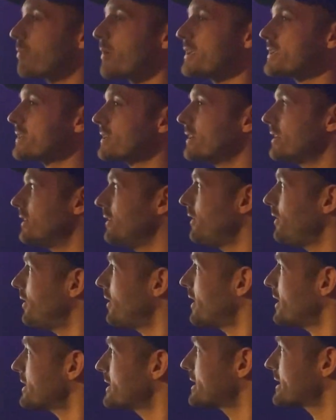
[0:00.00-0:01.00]
president in the
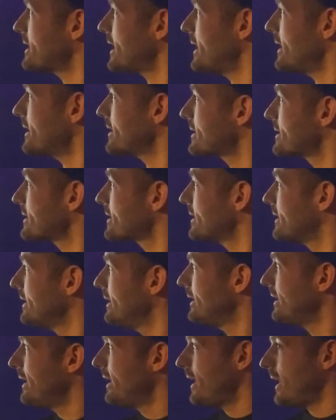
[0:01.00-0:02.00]
United States,
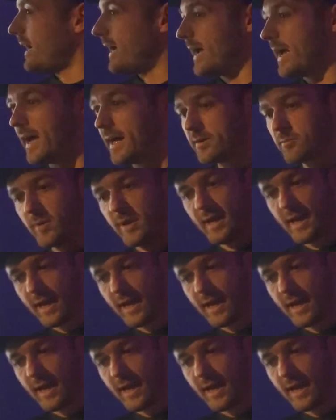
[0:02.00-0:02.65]
and we